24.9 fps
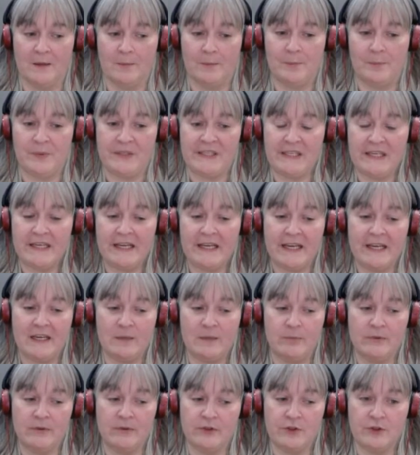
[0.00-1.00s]
being
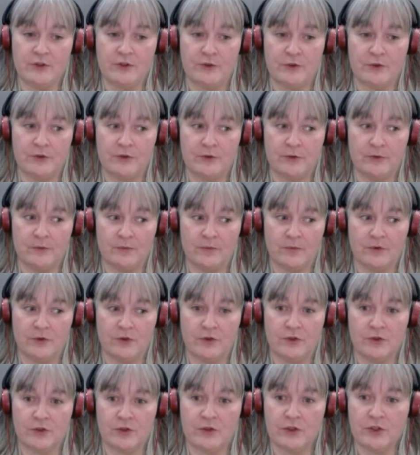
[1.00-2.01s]
able to
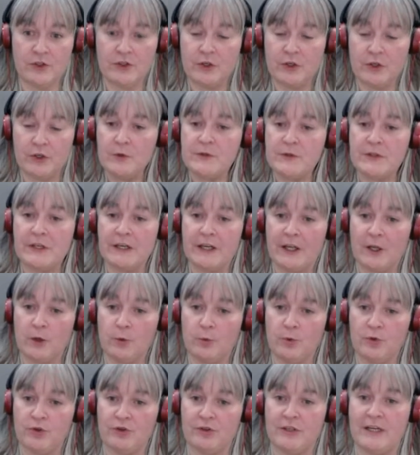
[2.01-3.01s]
to use the
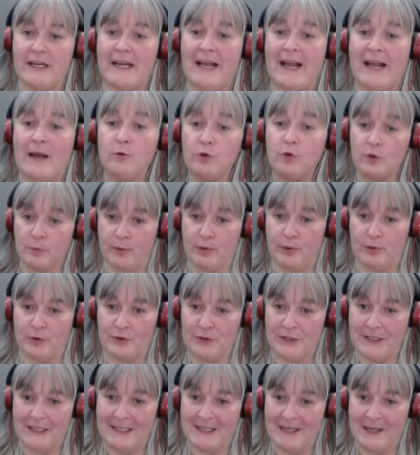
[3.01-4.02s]
language in an output,